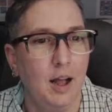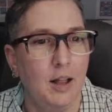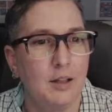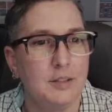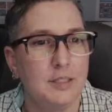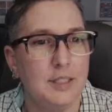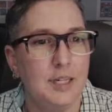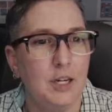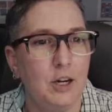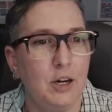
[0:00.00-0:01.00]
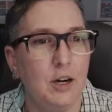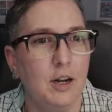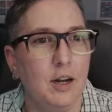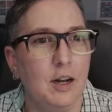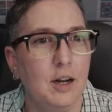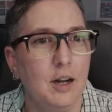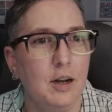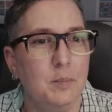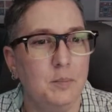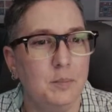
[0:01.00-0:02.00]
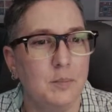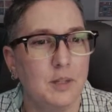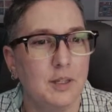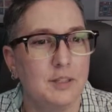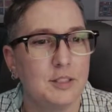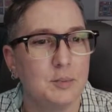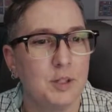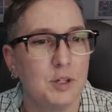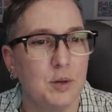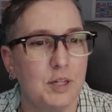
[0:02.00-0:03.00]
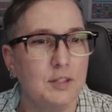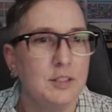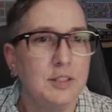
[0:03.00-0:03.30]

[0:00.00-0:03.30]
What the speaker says: Let's see here. Looking at some other questions